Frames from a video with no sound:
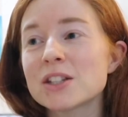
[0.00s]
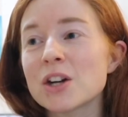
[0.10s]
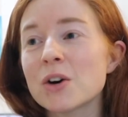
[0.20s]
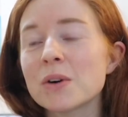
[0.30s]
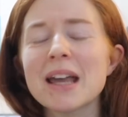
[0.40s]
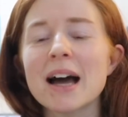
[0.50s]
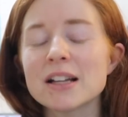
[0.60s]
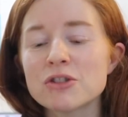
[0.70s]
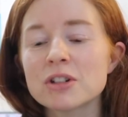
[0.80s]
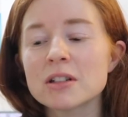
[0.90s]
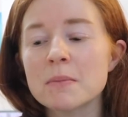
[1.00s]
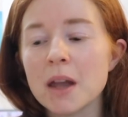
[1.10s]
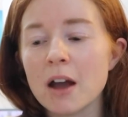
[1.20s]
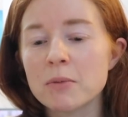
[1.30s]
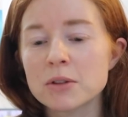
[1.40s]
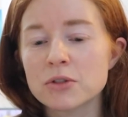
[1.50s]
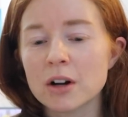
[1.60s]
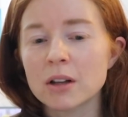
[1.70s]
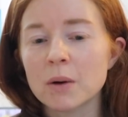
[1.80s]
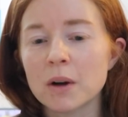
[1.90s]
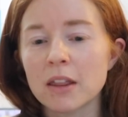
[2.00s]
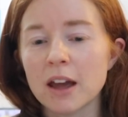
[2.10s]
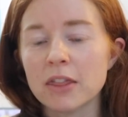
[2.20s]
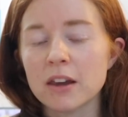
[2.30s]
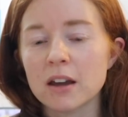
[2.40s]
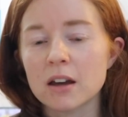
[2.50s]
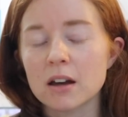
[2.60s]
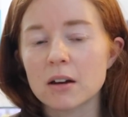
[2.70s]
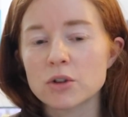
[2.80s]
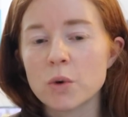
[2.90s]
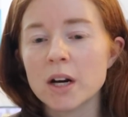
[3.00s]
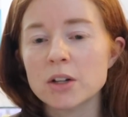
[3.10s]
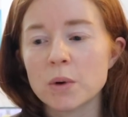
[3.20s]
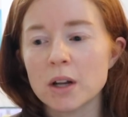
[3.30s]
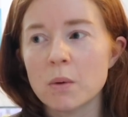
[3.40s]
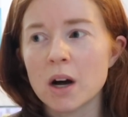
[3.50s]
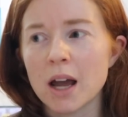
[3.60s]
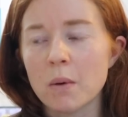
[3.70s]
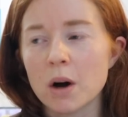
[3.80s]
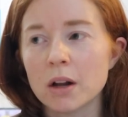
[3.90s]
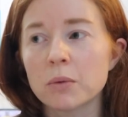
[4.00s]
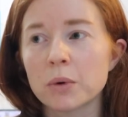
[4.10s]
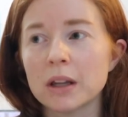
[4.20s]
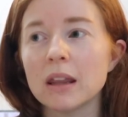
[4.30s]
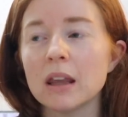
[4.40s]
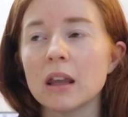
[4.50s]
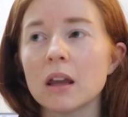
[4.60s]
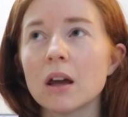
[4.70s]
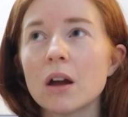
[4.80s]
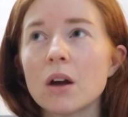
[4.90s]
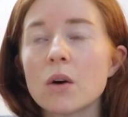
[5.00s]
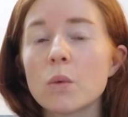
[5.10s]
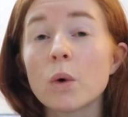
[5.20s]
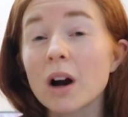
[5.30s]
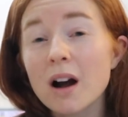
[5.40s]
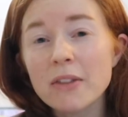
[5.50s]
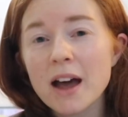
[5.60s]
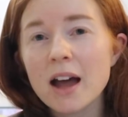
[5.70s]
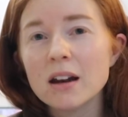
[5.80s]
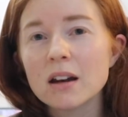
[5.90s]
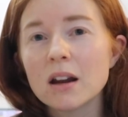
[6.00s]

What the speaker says: so yeah, it's just something I've been struggling with. I think 2021, I want to really work on that.